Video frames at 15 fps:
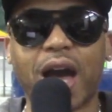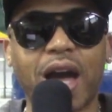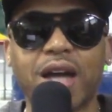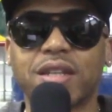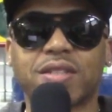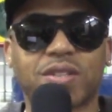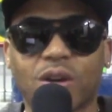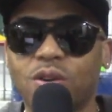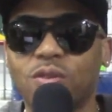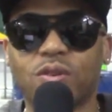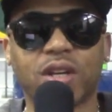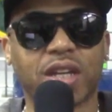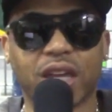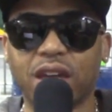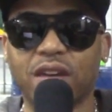I
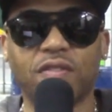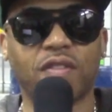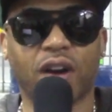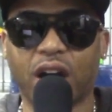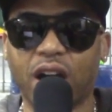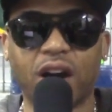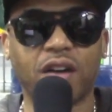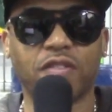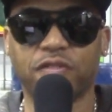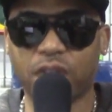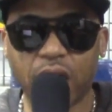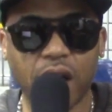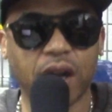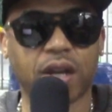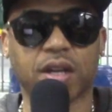don't give a
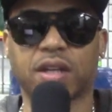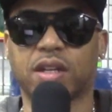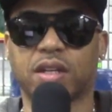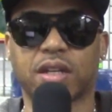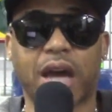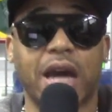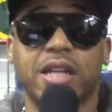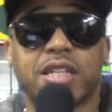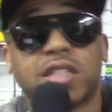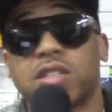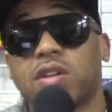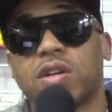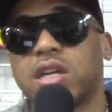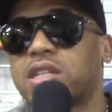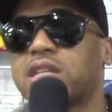fuck. I
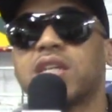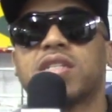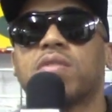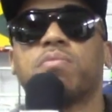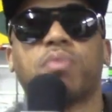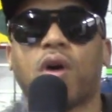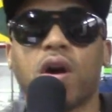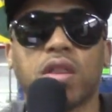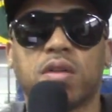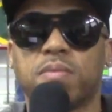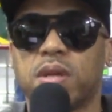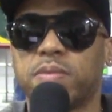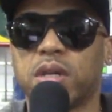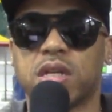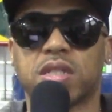just it doesn't bother
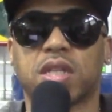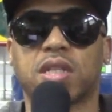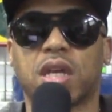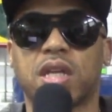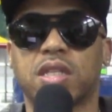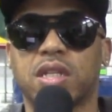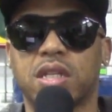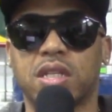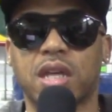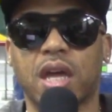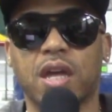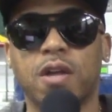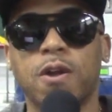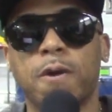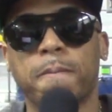me because at the end of the
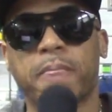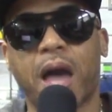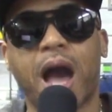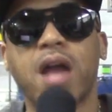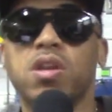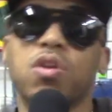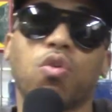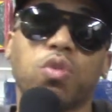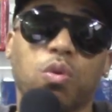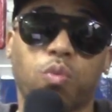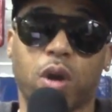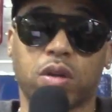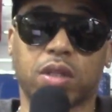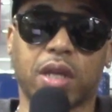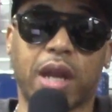day, I know the
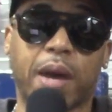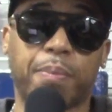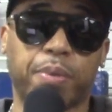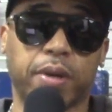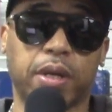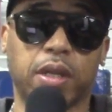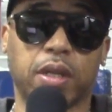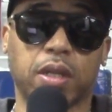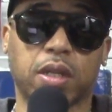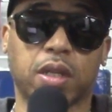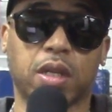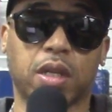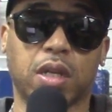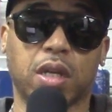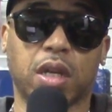work that I put in,
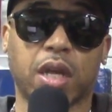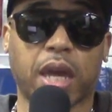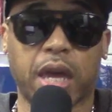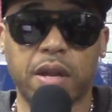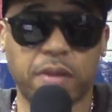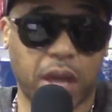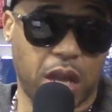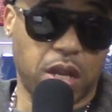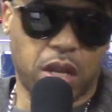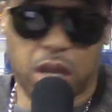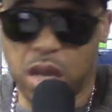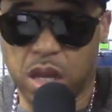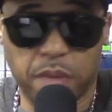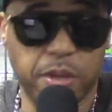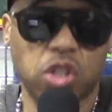and and
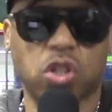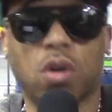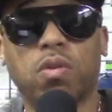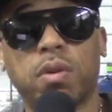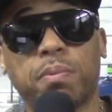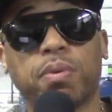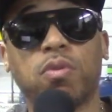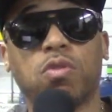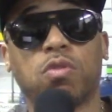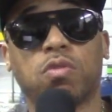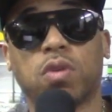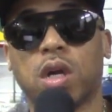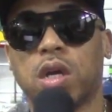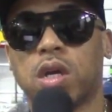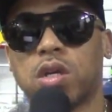it could be shown and
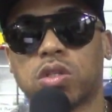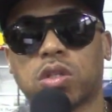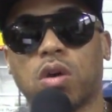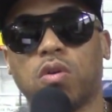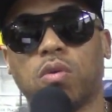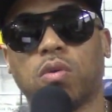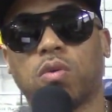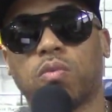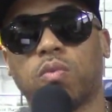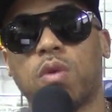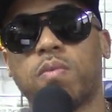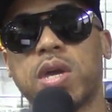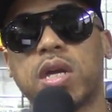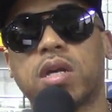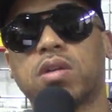proved. So
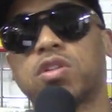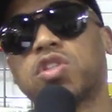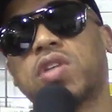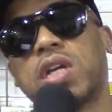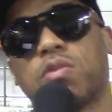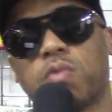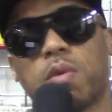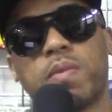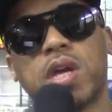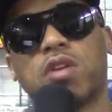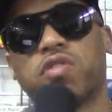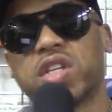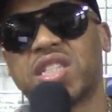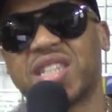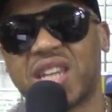when we critique when we
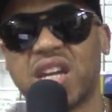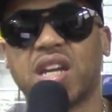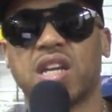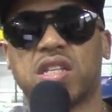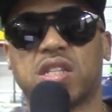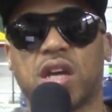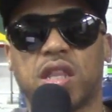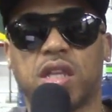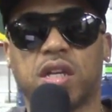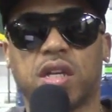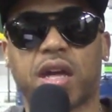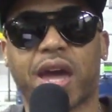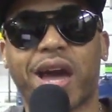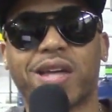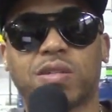critique each other
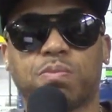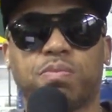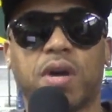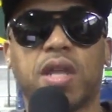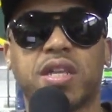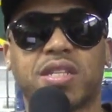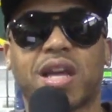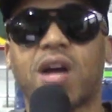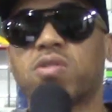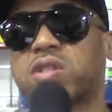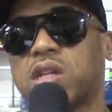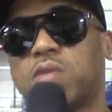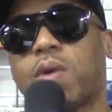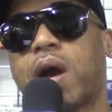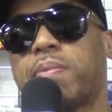as brothers, I don't
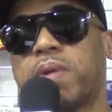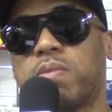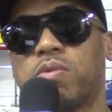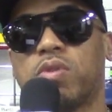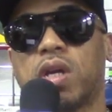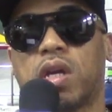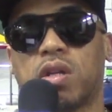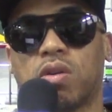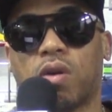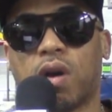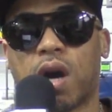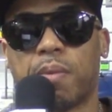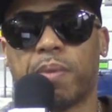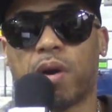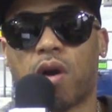see why people getting
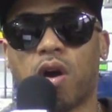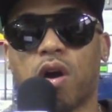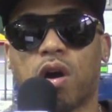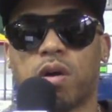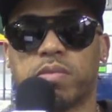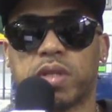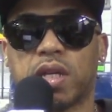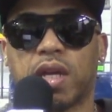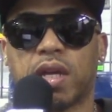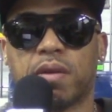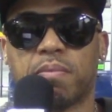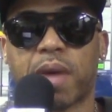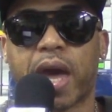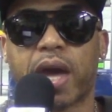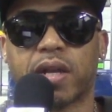all up in arms and
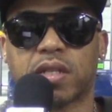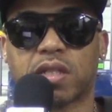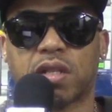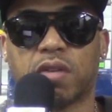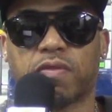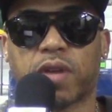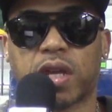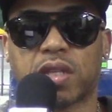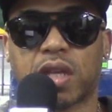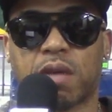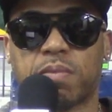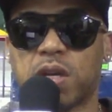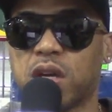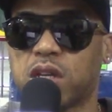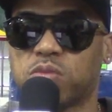getting mad and stuff like
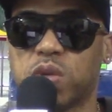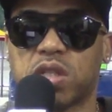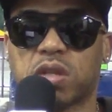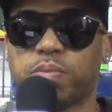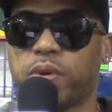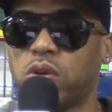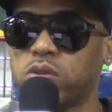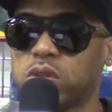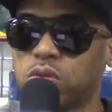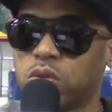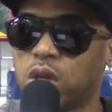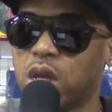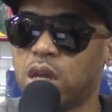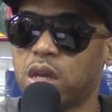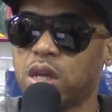that because we supposed
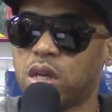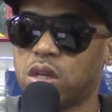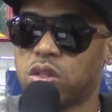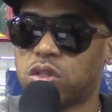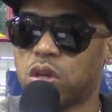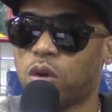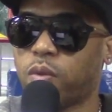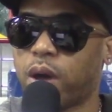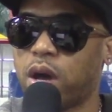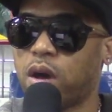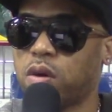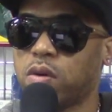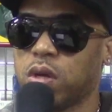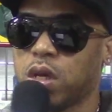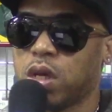to.
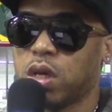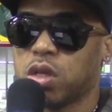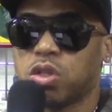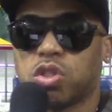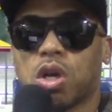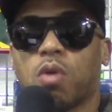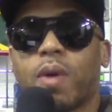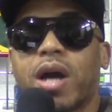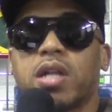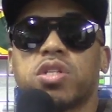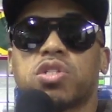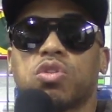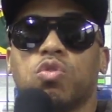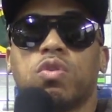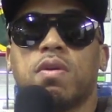Joel, Joel
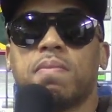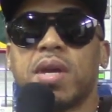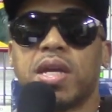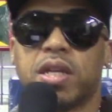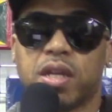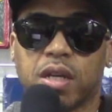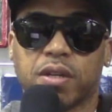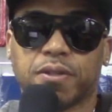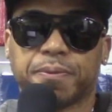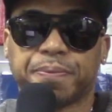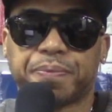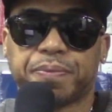is new to media.